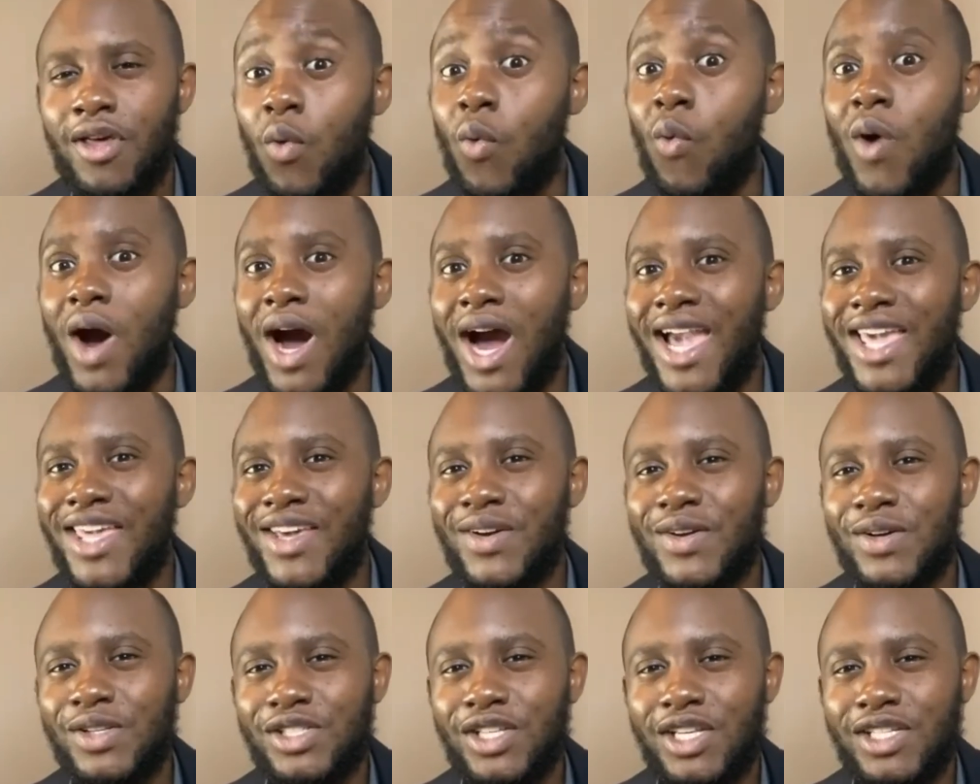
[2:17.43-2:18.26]
Why
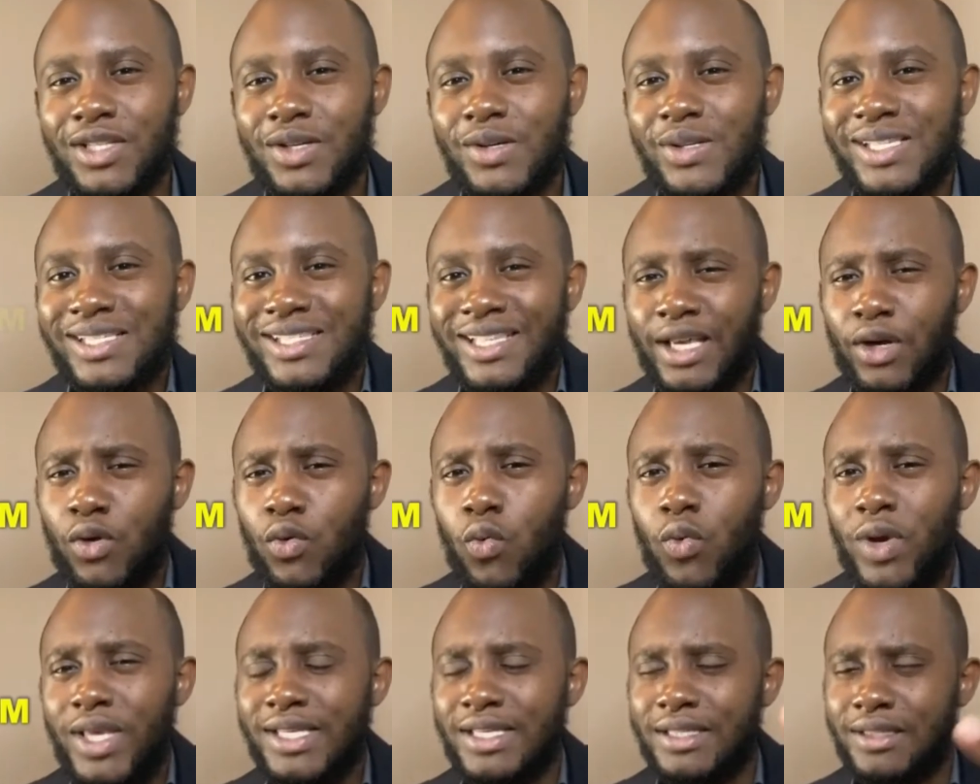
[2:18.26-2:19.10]
you could just go seek
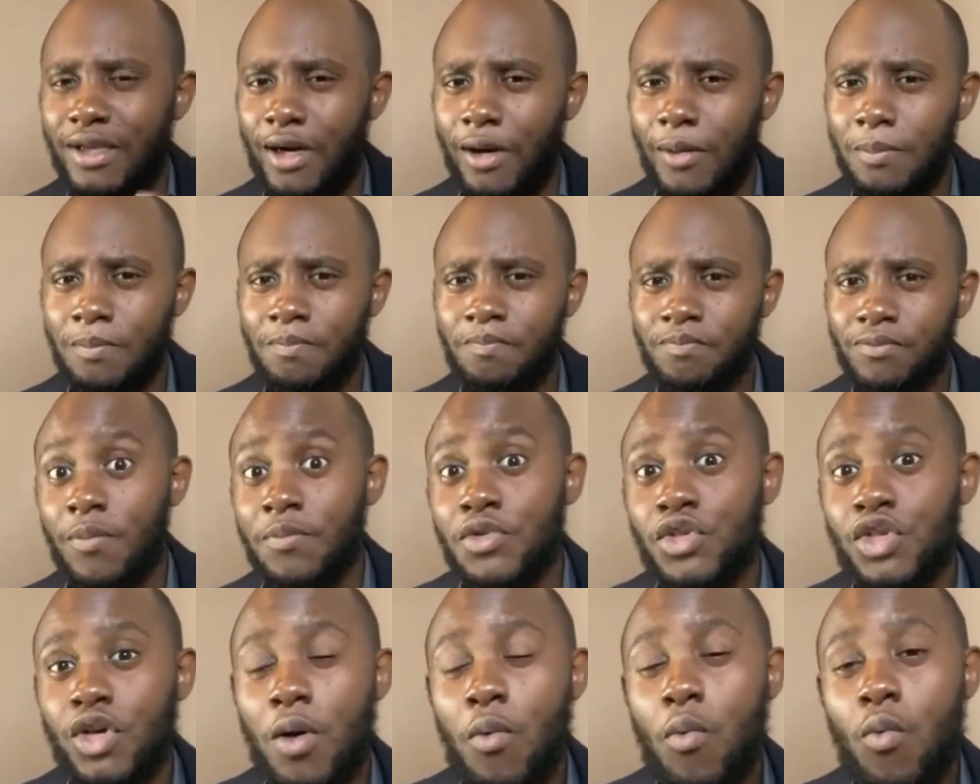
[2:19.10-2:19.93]
wisdom
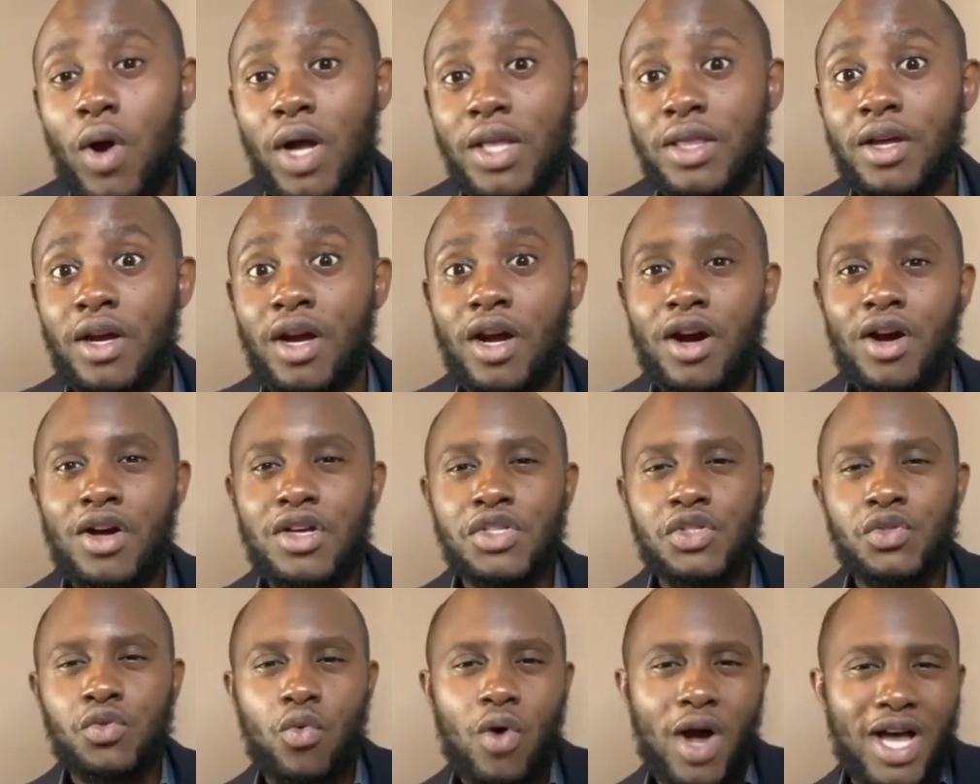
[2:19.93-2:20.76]
from someone
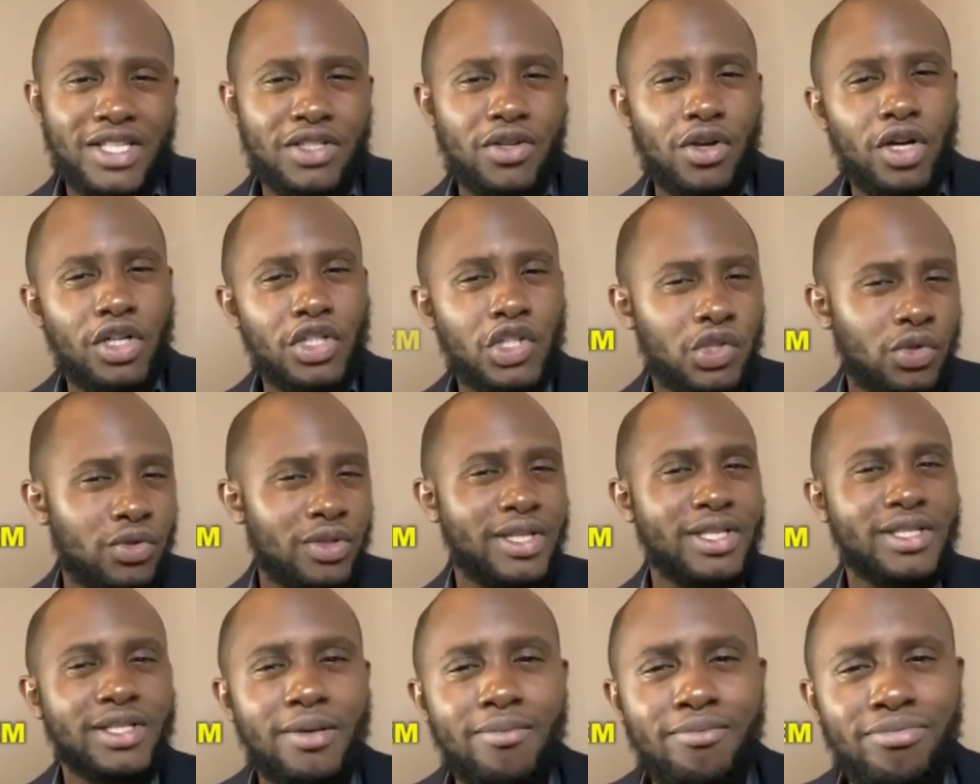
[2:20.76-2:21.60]
else who has gone through
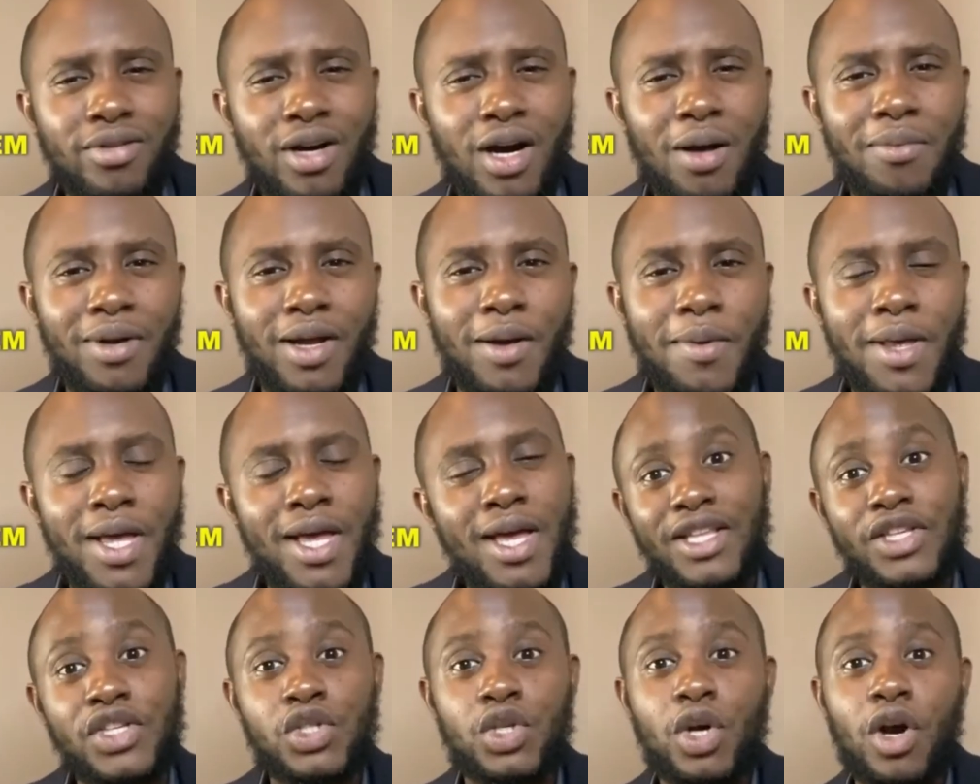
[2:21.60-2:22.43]
the same problem
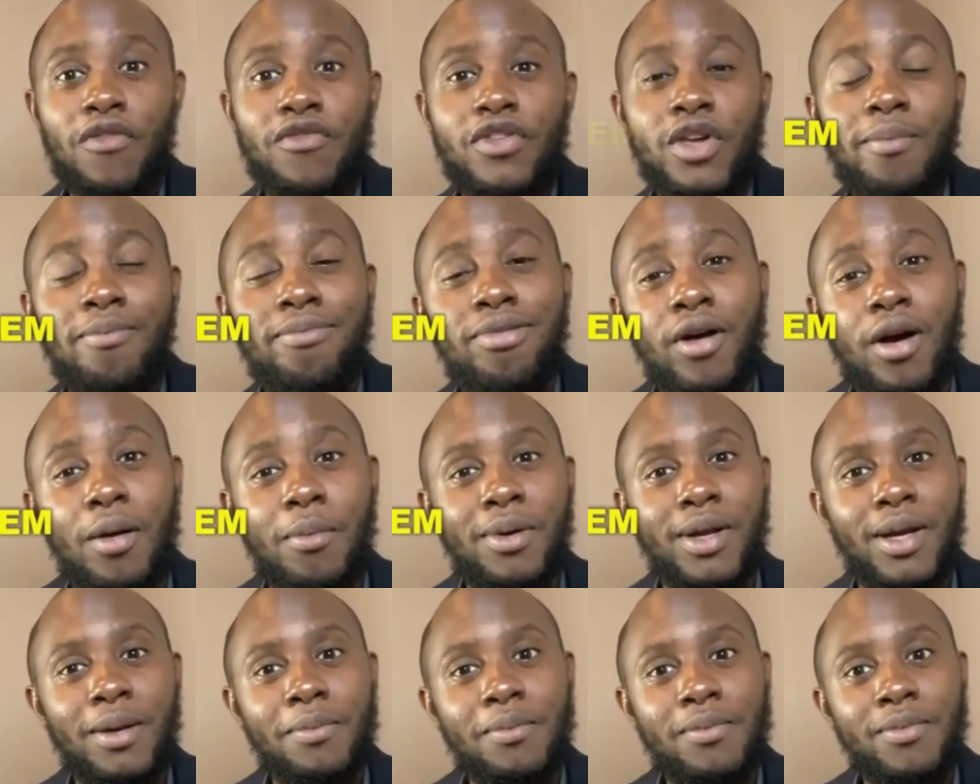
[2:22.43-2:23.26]
and solve your
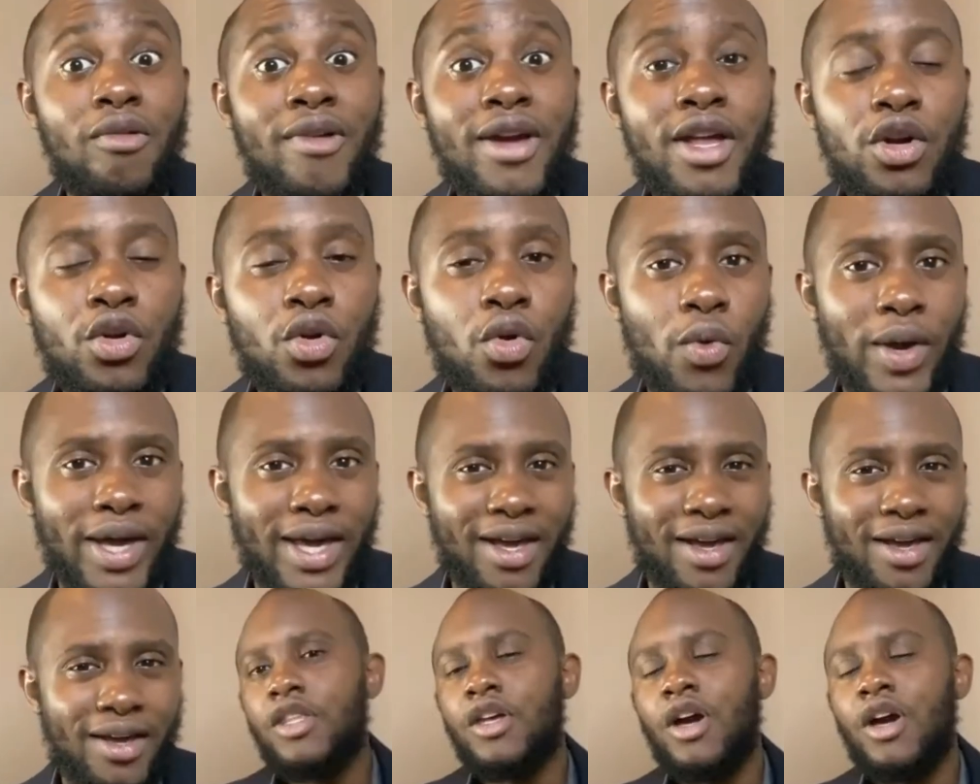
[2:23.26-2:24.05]
problem real quick.